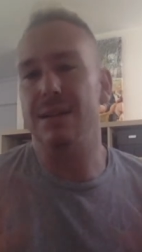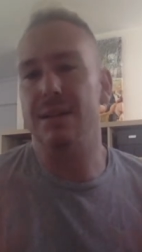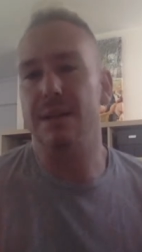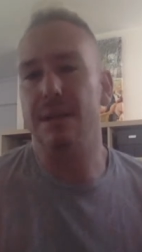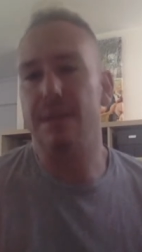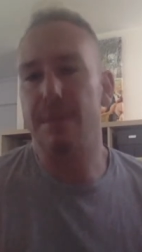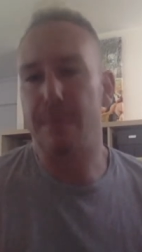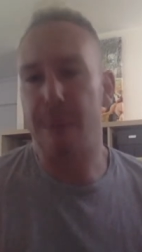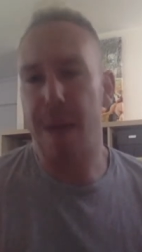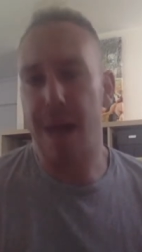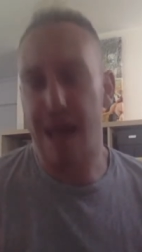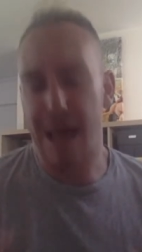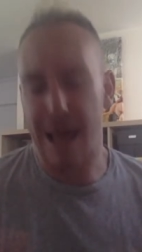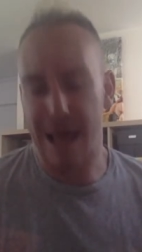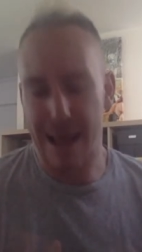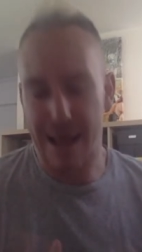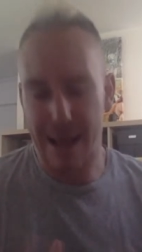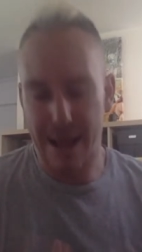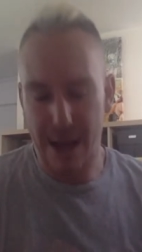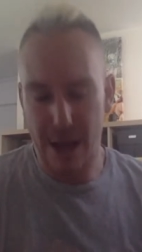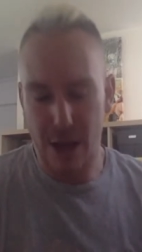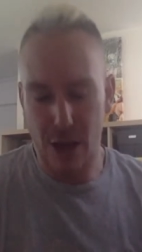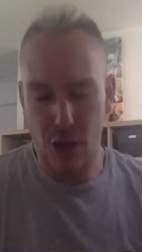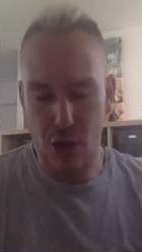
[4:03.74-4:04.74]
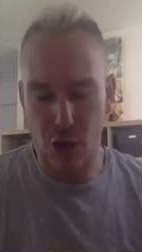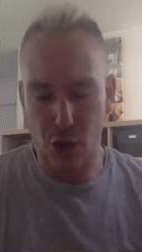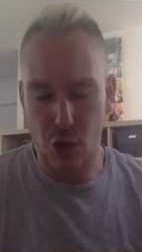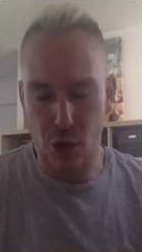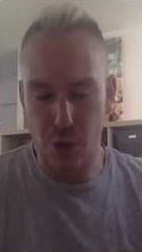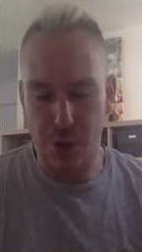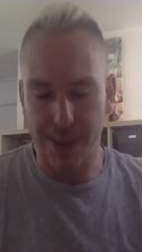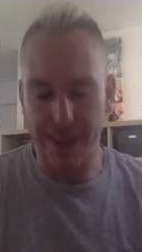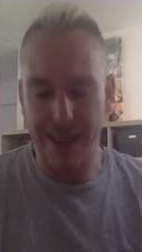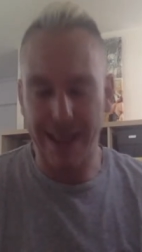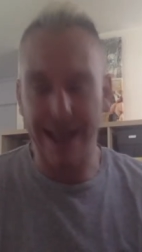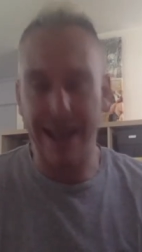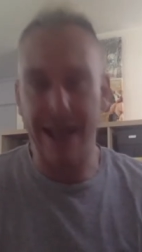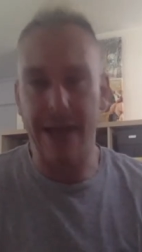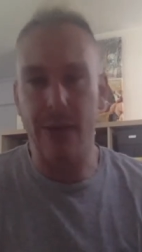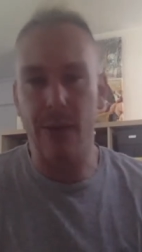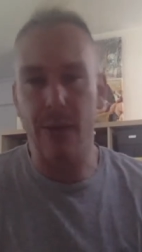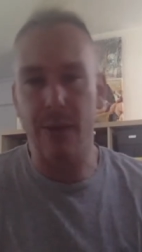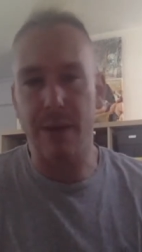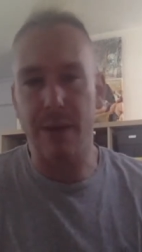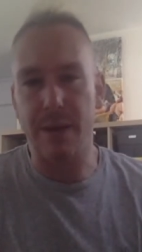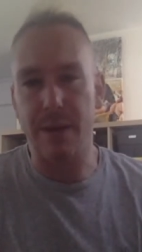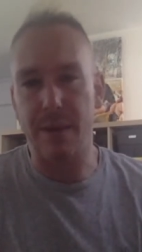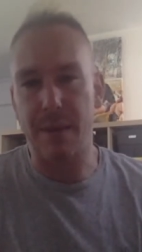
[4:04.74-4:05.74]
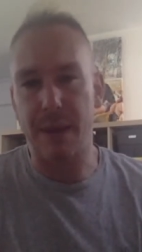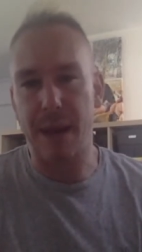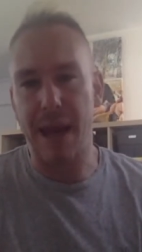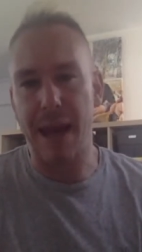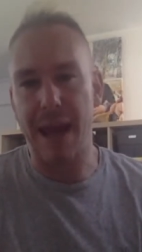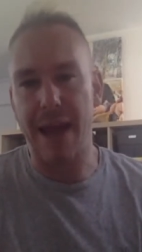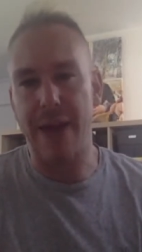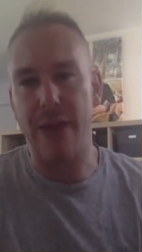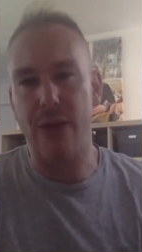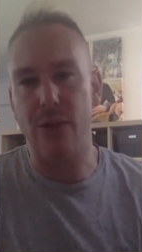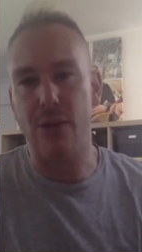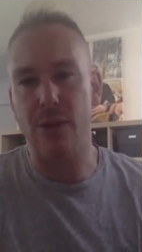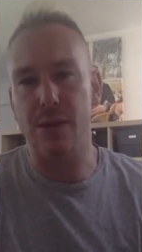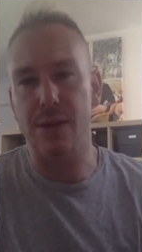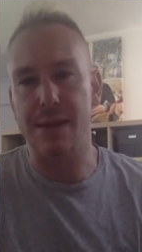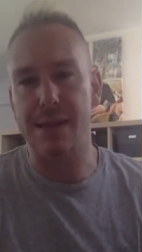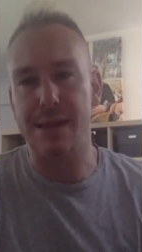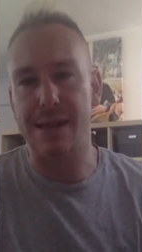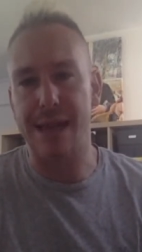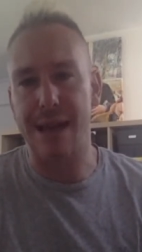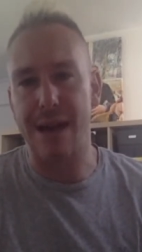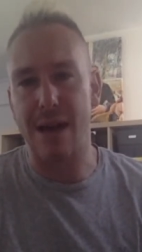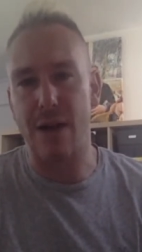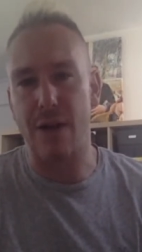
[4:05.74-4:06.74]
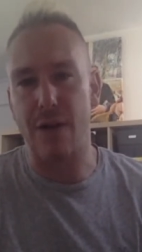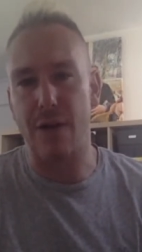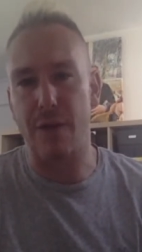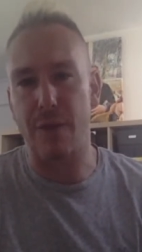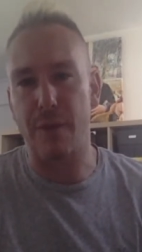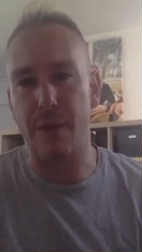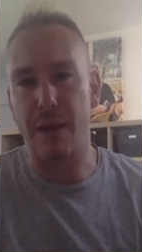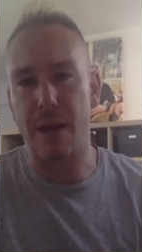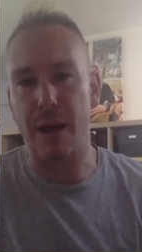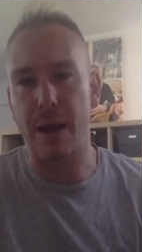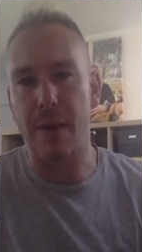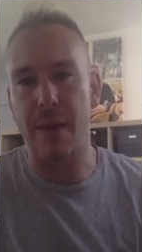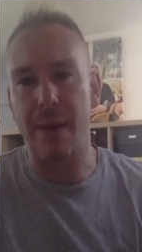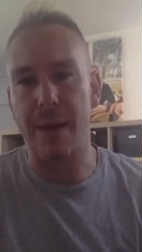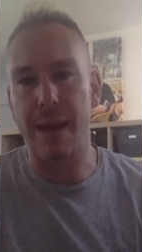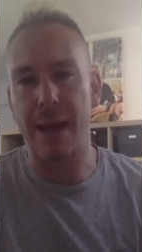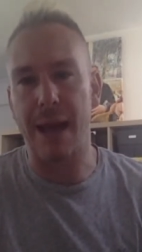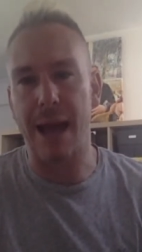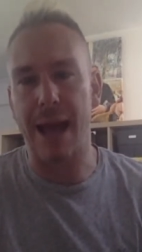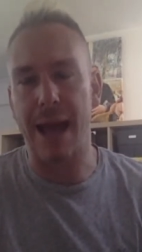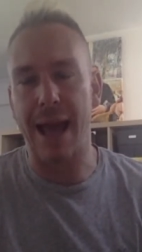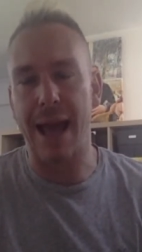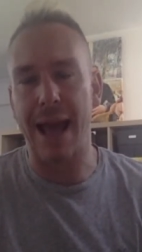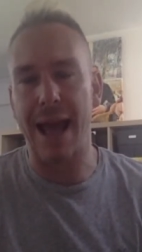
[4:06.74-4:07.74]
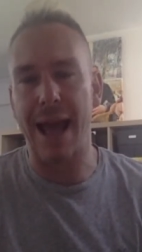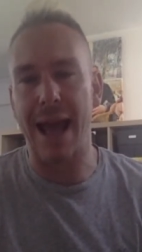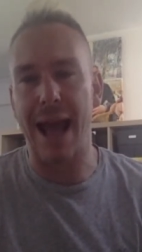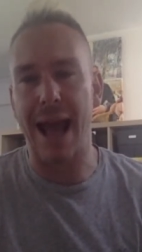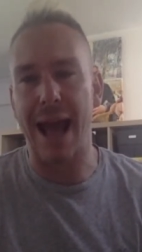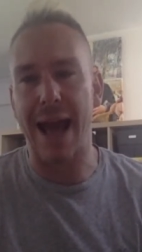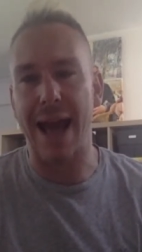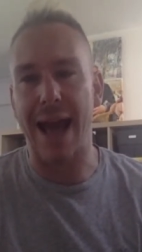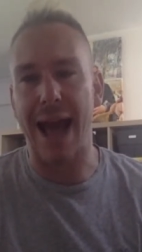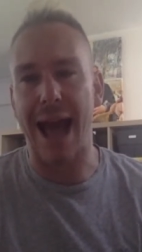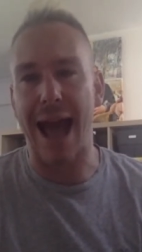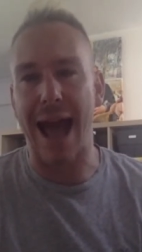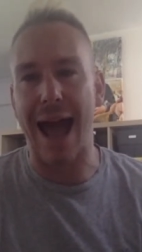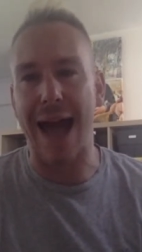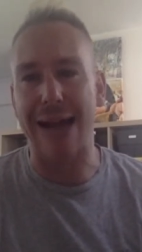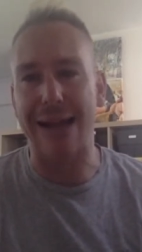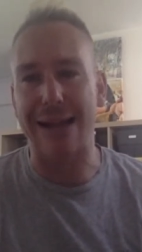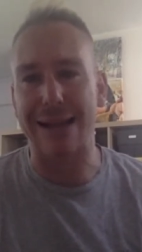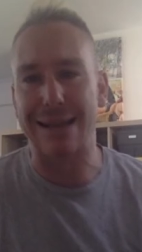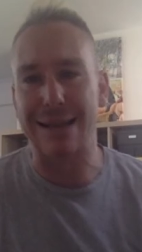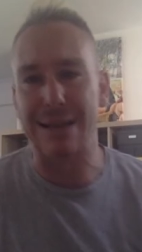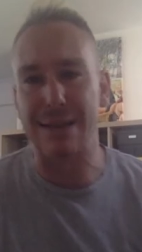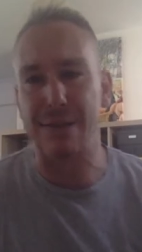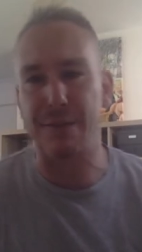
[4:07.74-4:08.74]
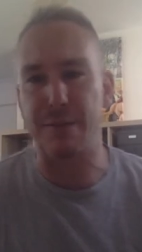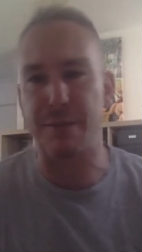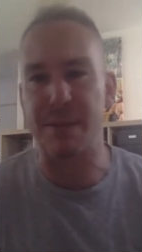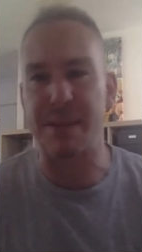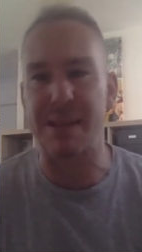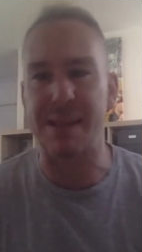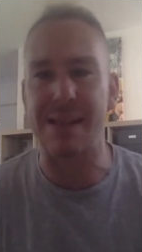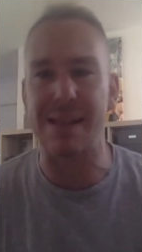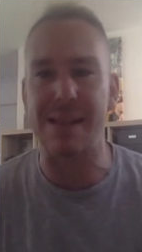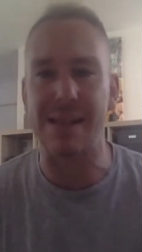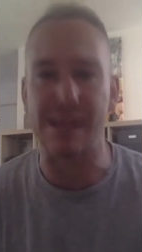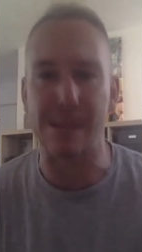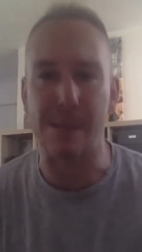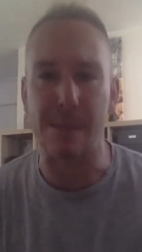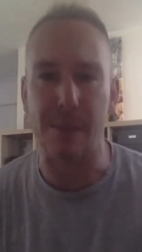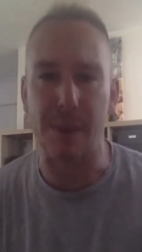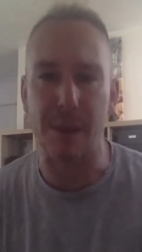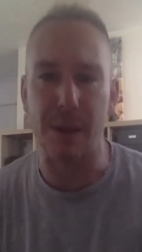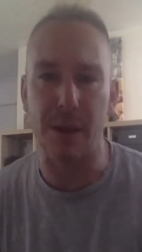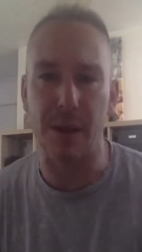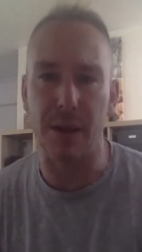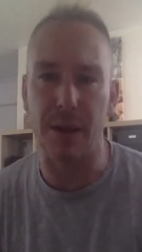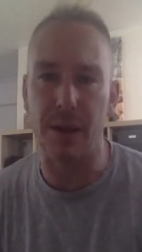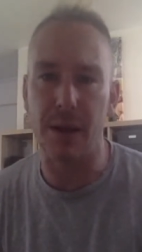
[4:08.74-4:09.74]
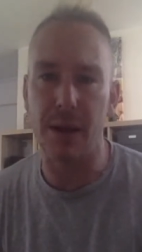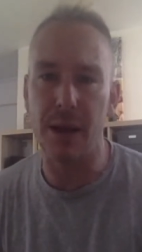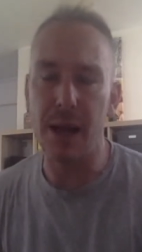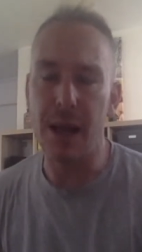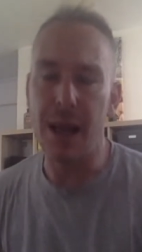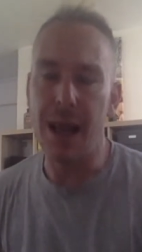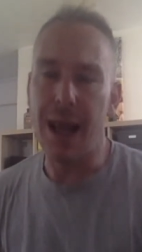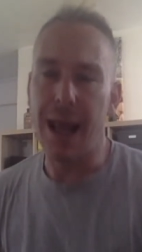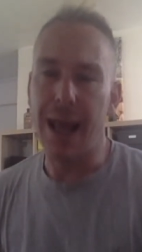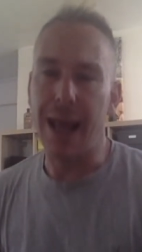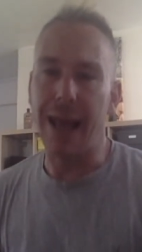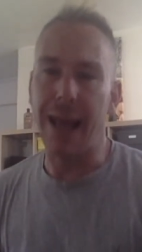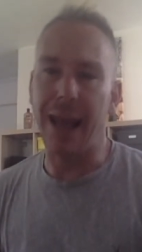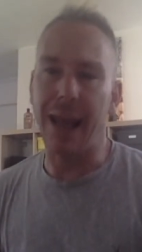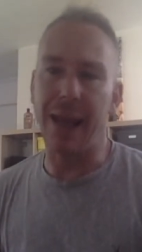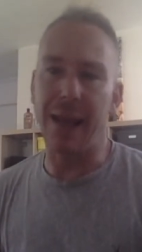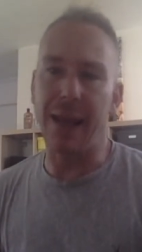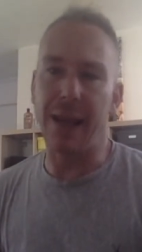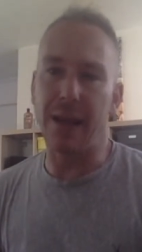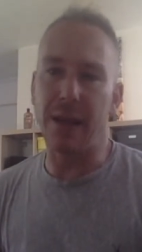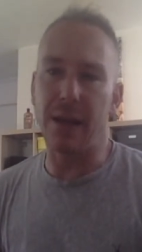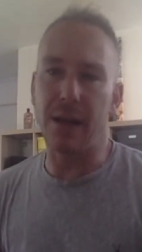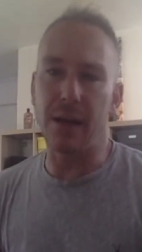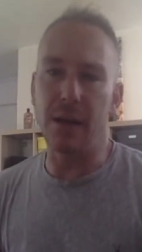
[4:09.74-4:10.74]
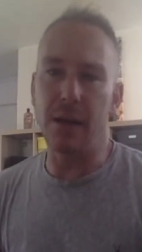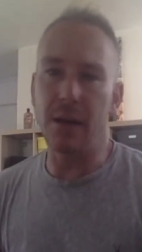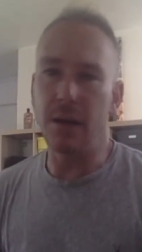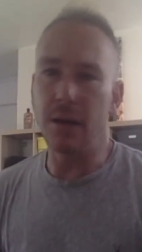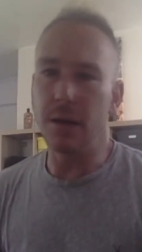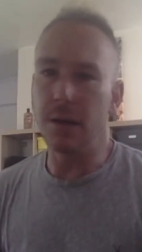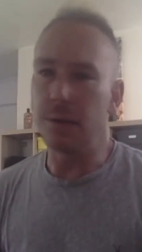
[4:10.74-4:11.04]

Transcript: to the play and joining in with the play yourself, becoming a, an active participant in